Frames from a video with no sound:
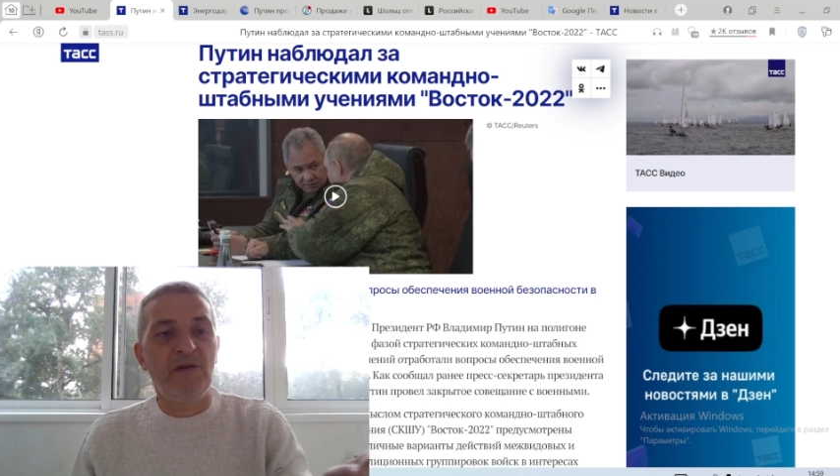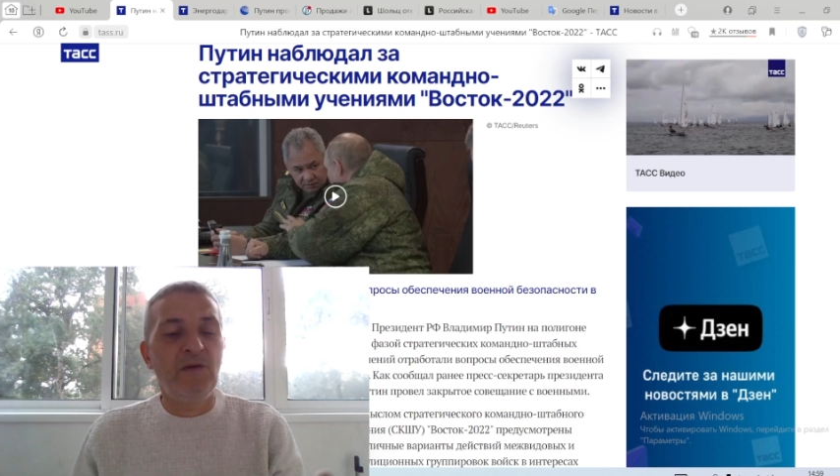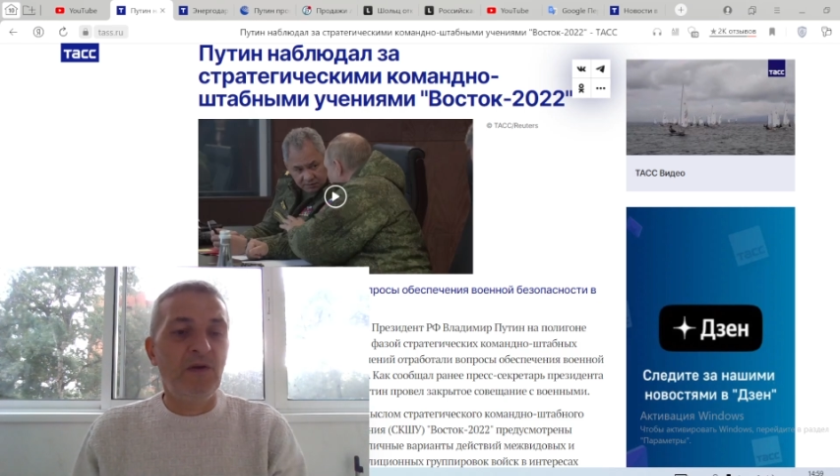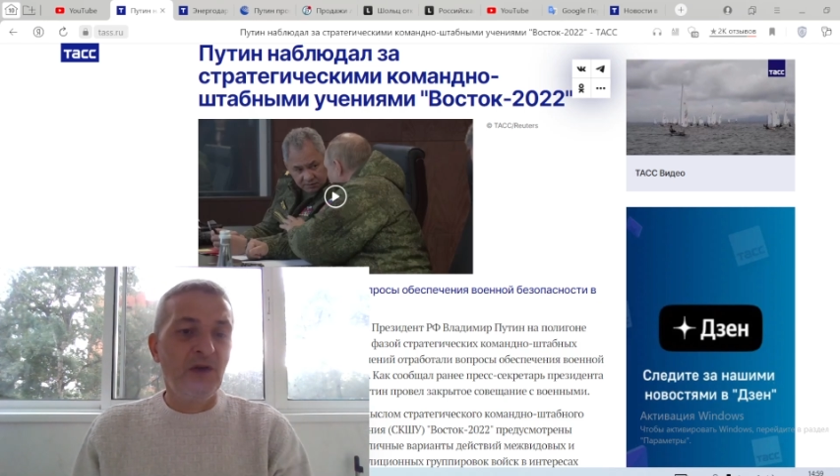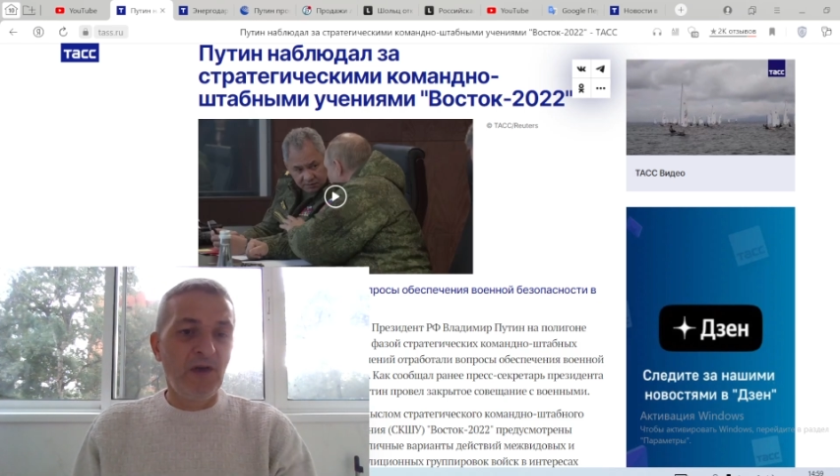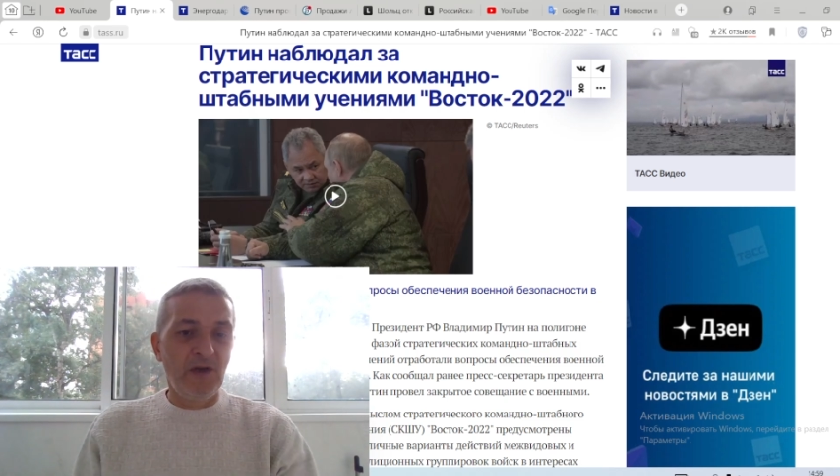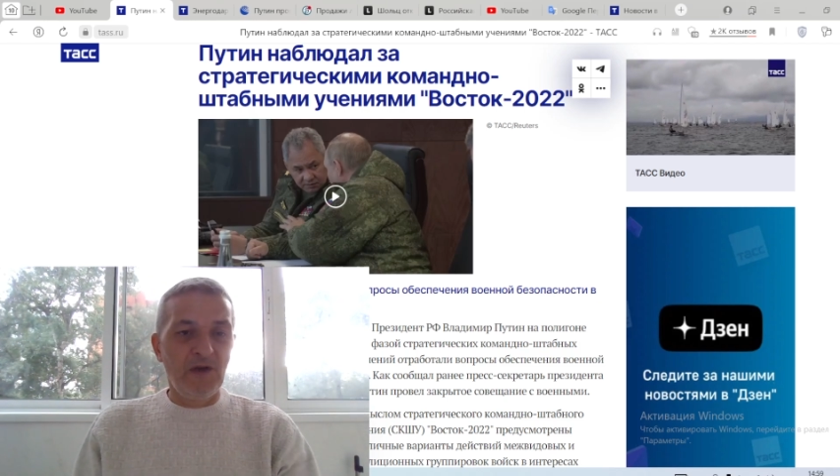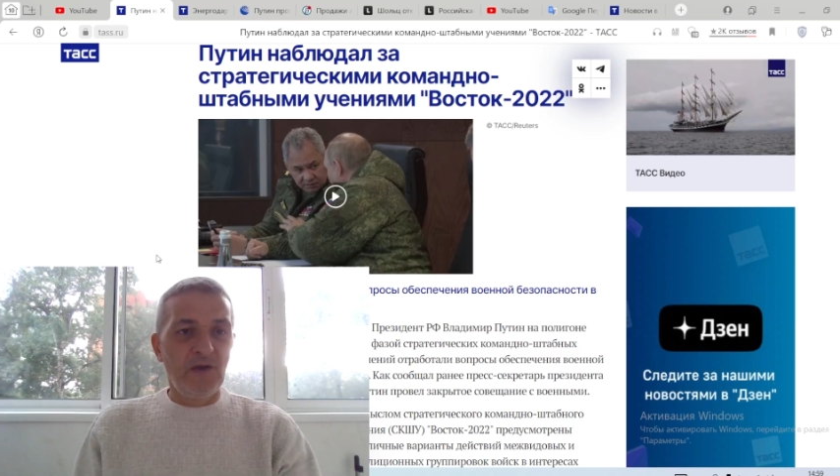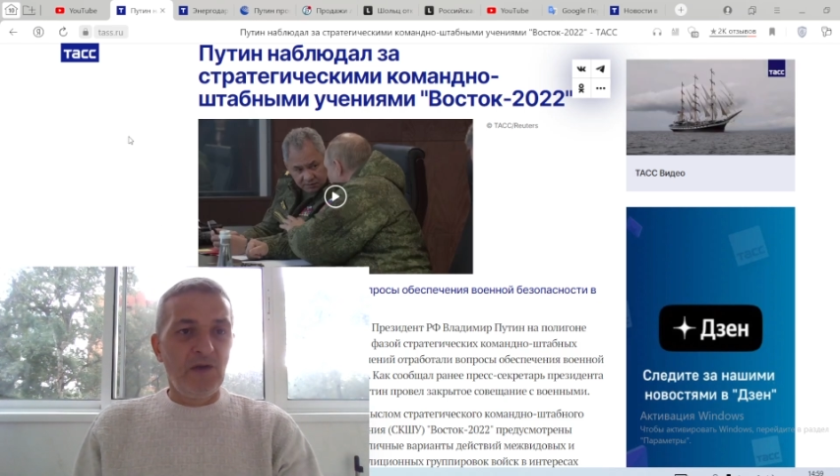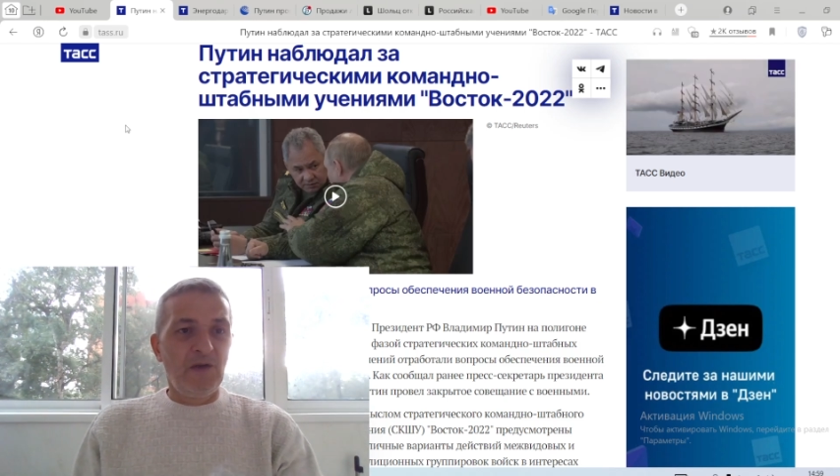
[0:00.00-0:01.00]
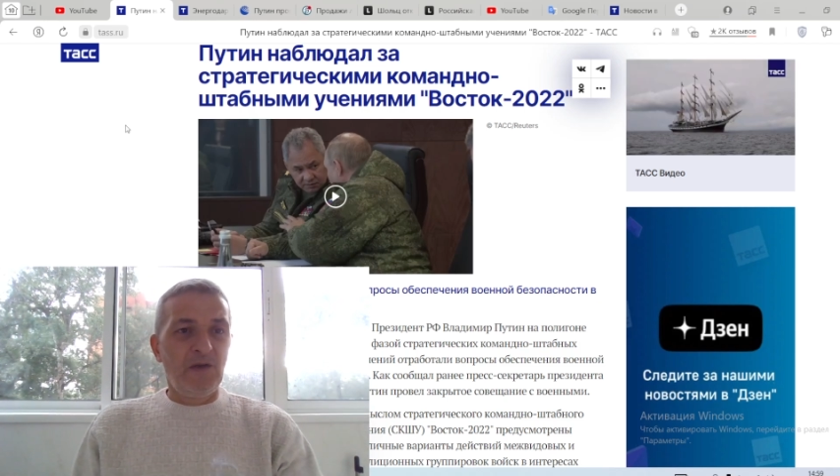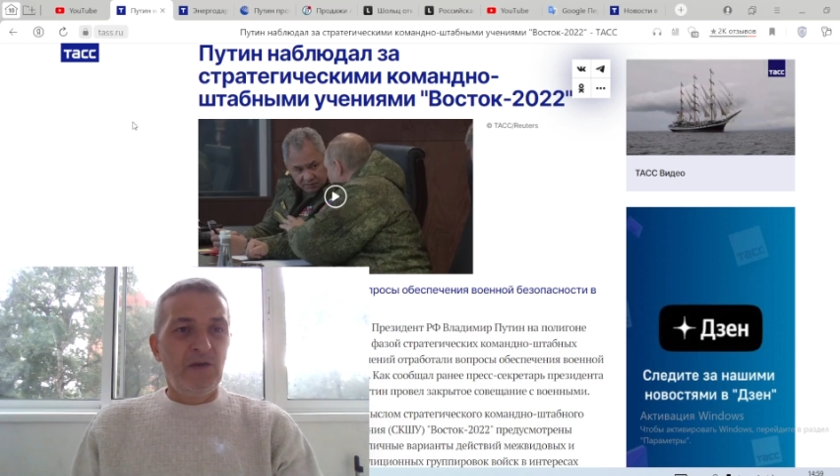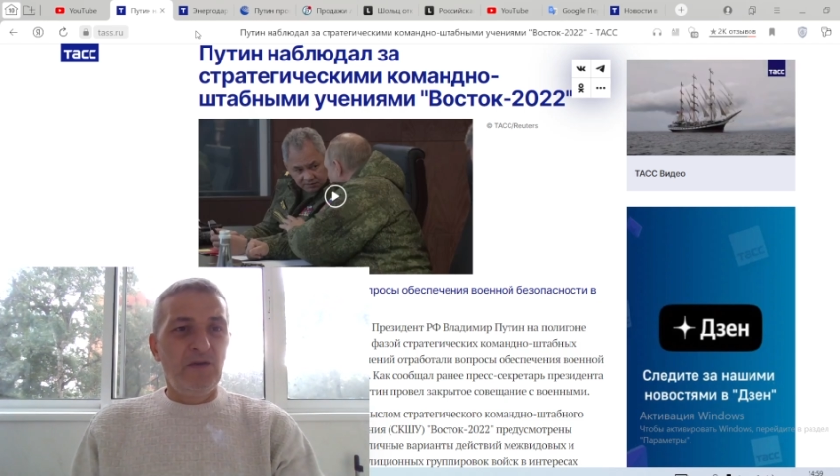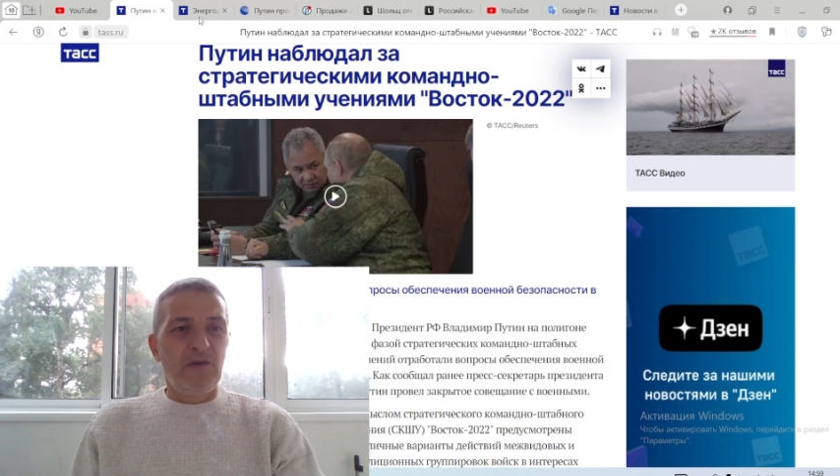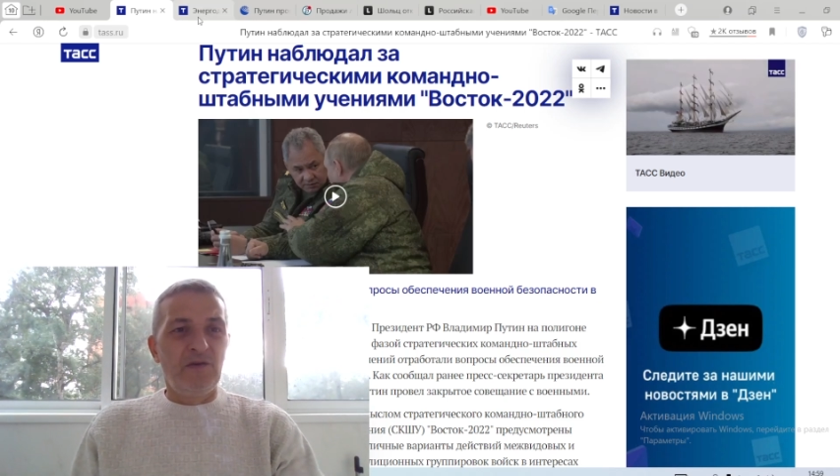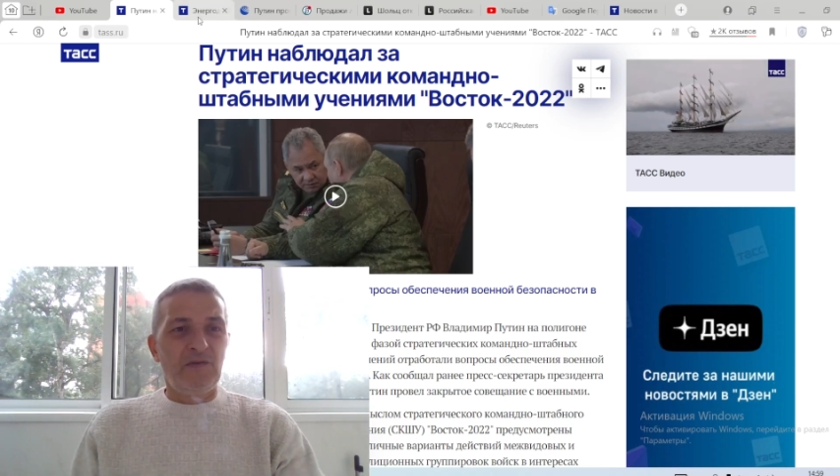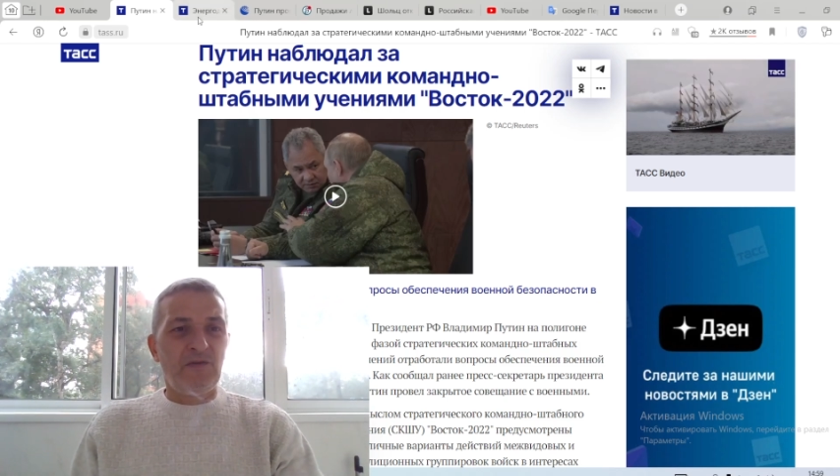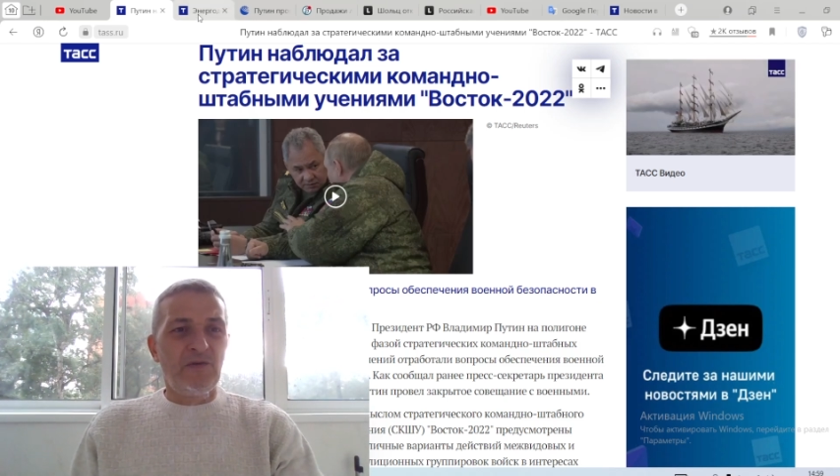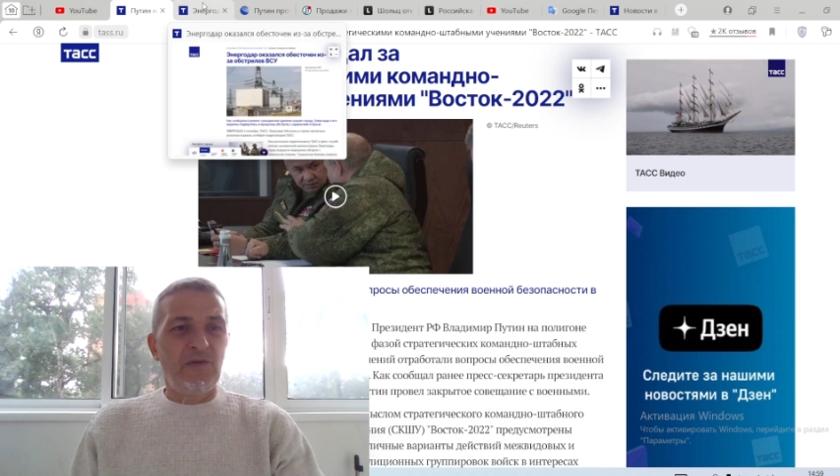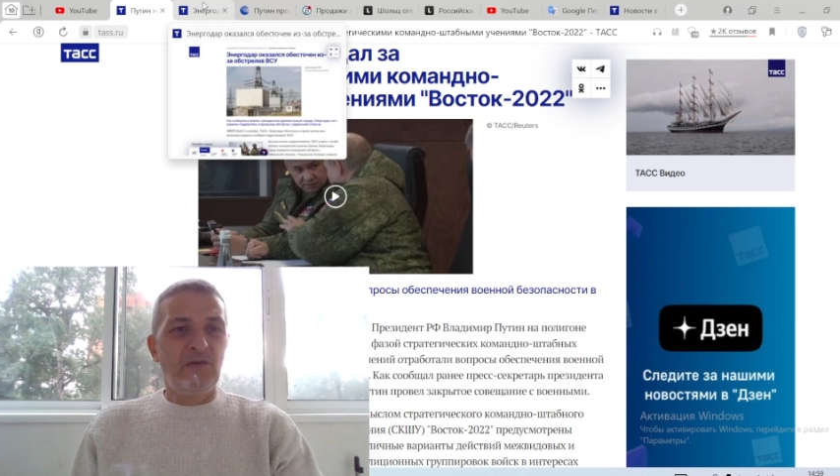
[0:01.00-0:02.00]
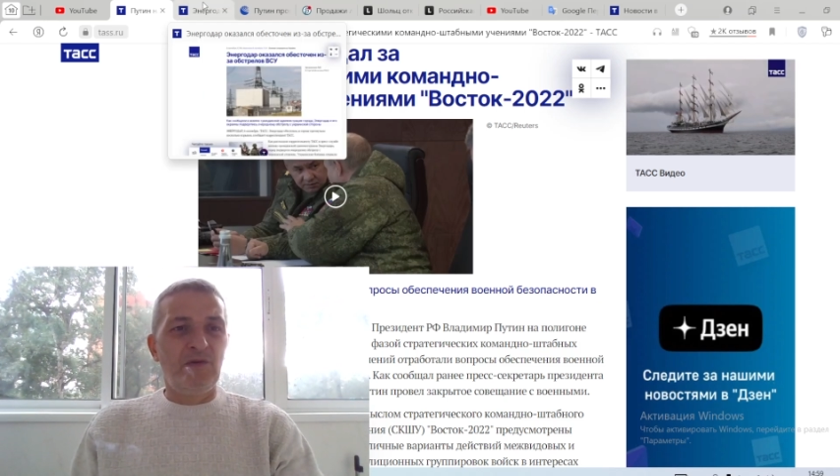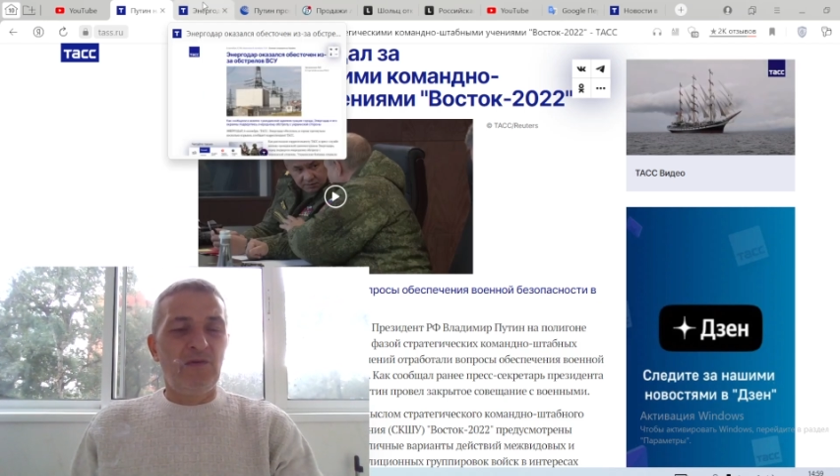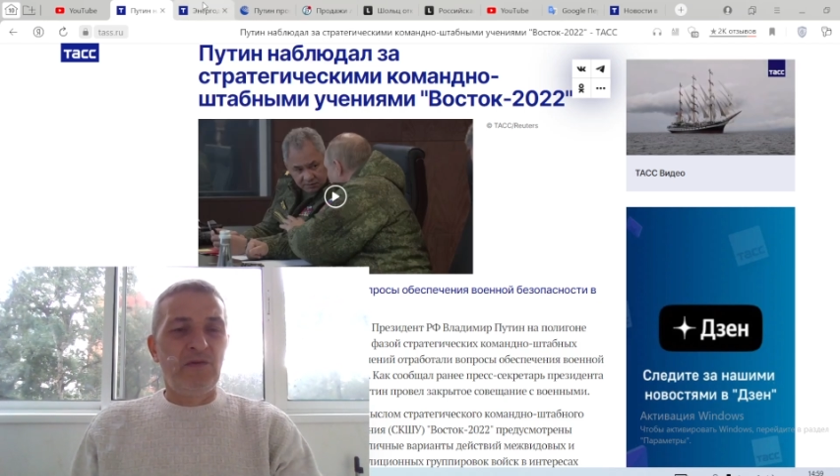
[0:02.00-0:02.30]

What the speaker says: know. So